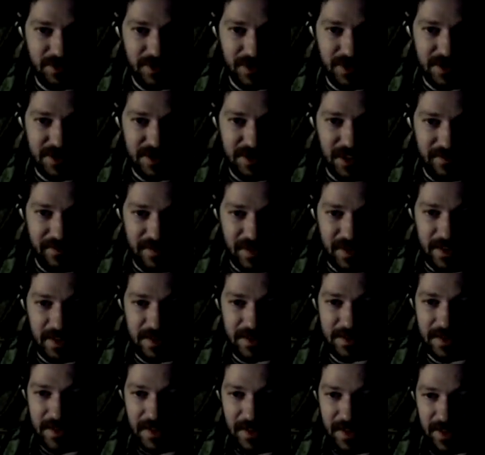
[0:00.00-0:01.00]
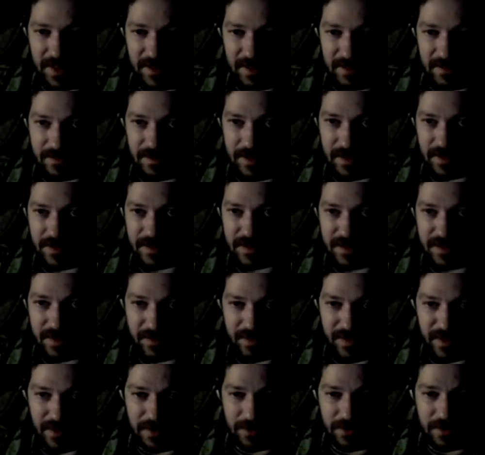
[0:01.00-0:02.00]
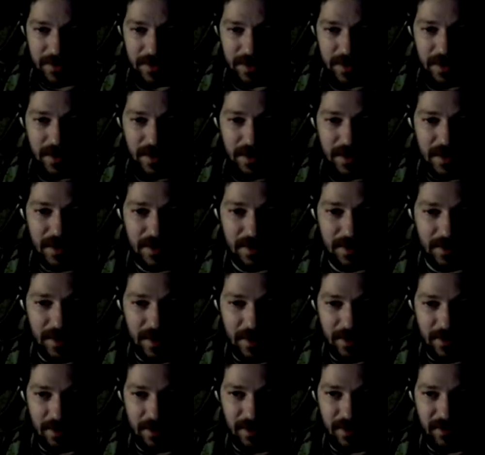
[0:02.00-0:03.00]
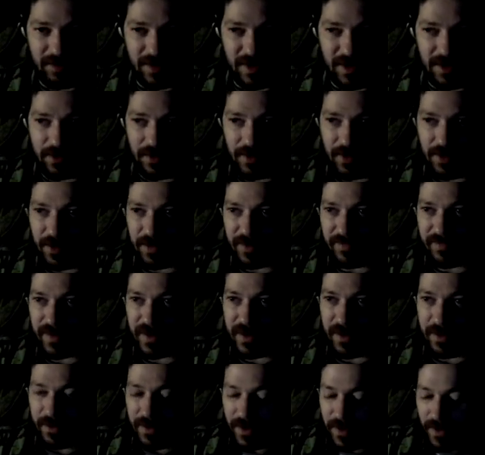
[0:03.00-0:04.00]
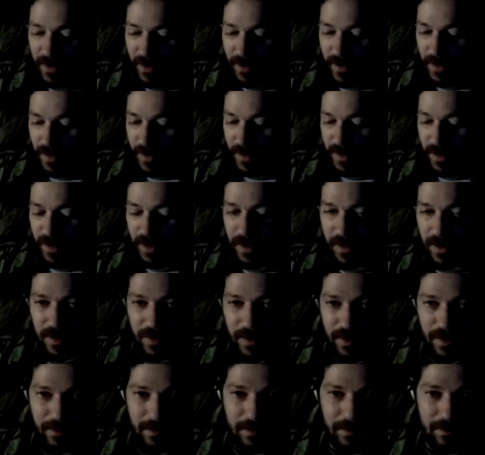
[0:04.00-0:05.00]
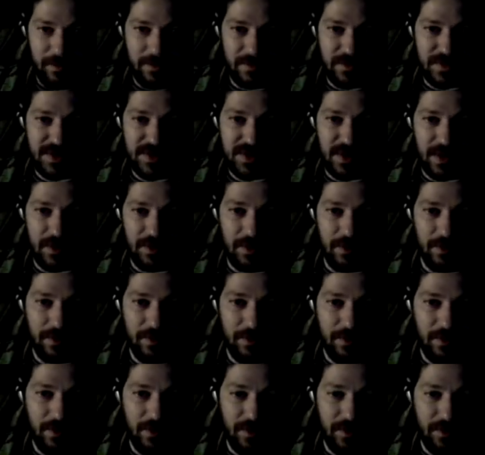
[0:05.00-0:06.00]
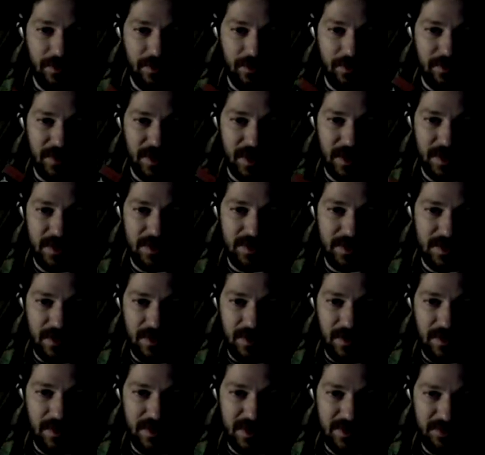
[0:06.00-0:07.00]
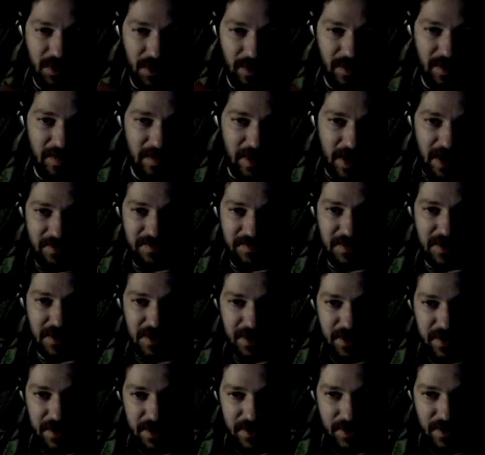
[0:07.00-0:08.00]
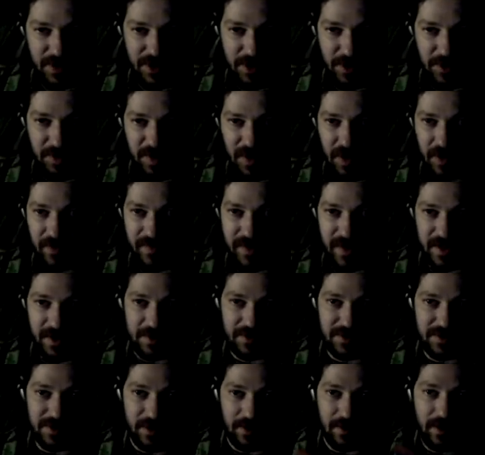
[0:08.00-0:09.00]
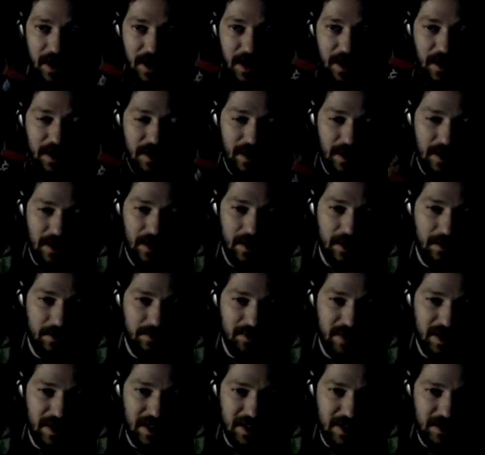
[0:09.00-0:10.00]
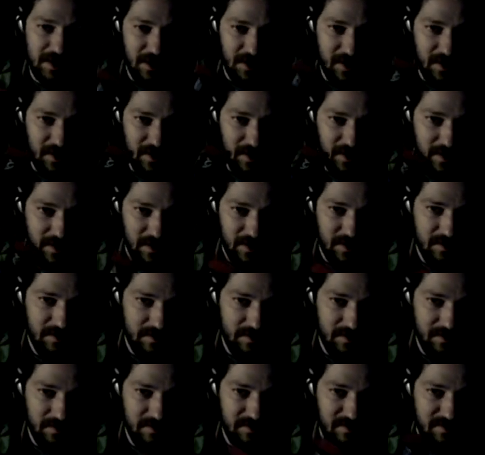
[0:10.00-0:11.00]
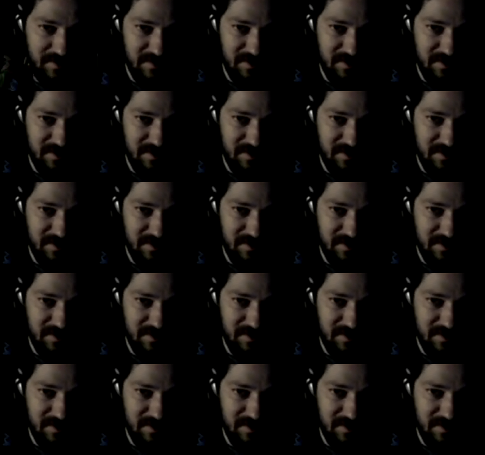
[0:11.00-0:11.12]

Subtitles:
screensaver kicked in again. That's typical. I don't know how long I've been going on the video. So this probably might have to turn into a two-part video. So, but these are